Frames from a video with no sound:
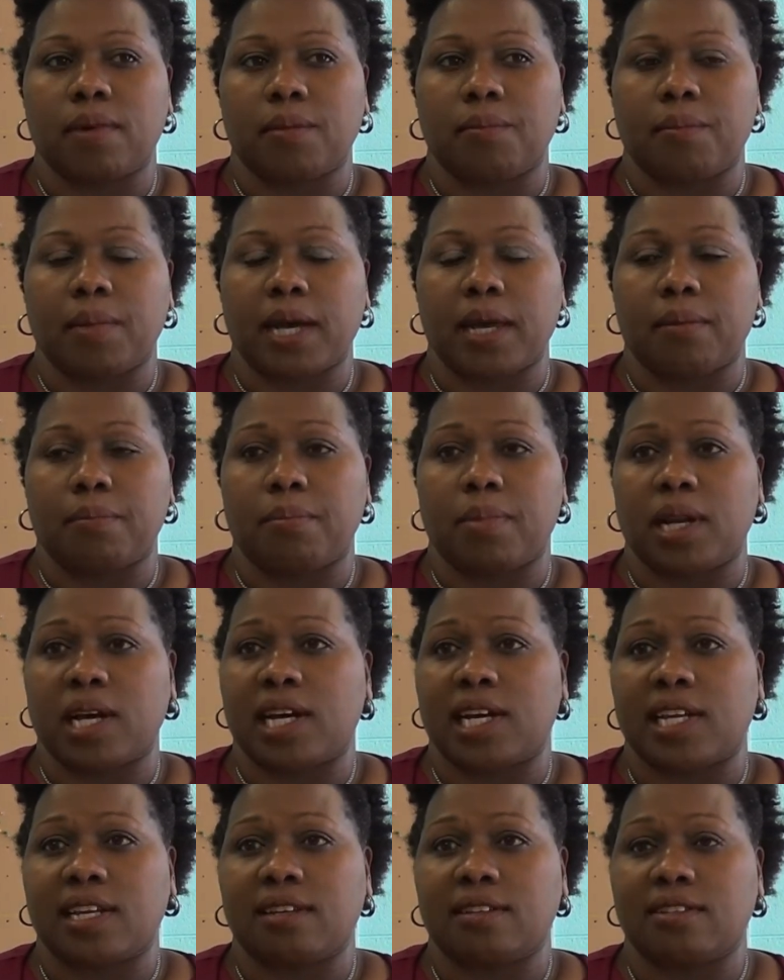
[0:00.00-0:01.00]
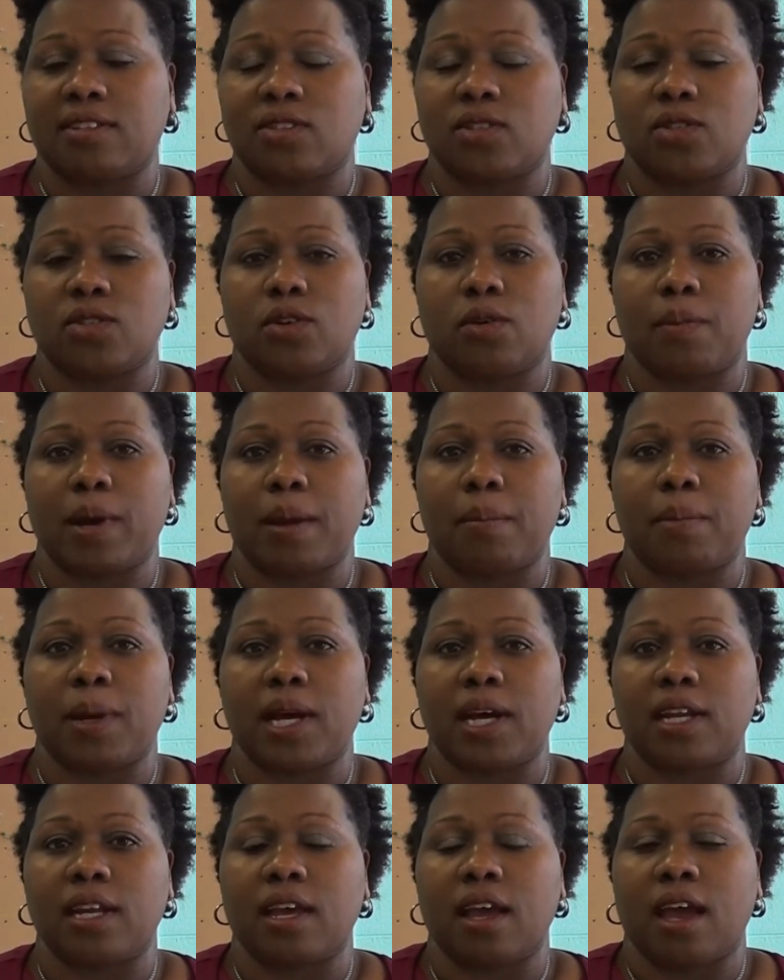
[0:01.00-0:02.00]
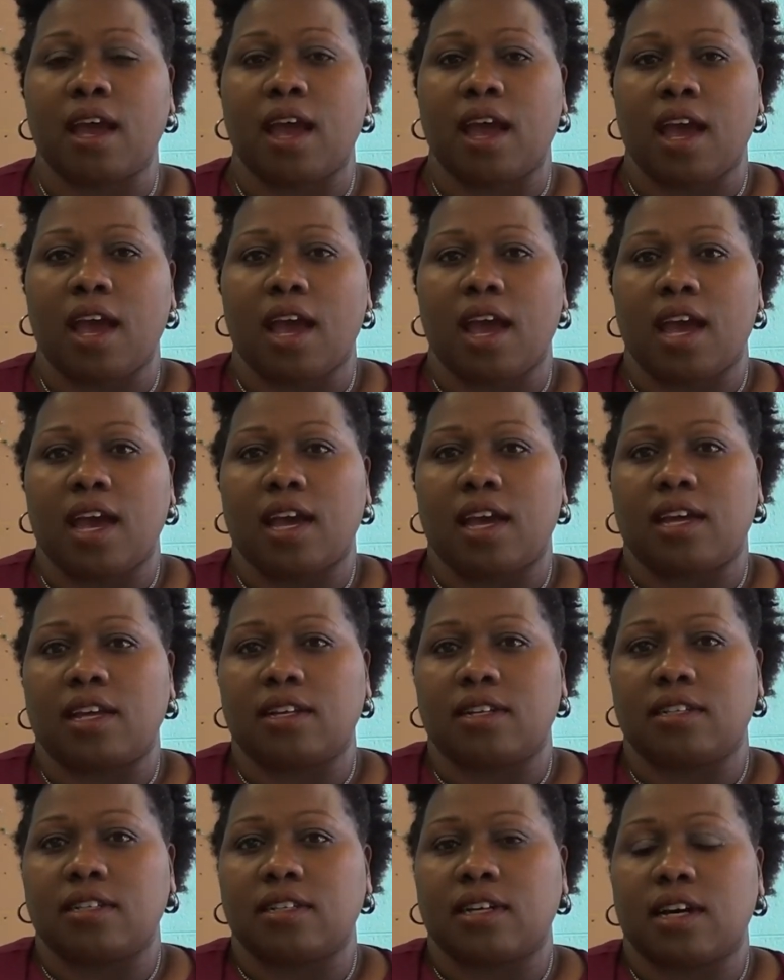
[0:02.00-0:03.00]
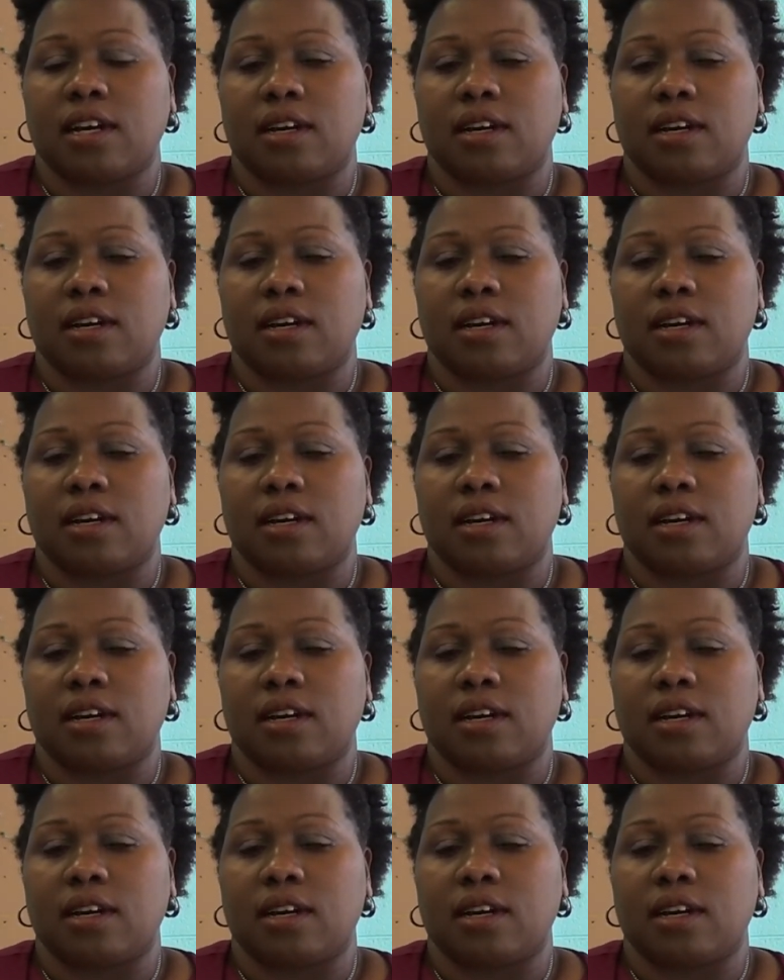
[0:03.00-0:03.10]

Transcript: my blood, to draw my blood, and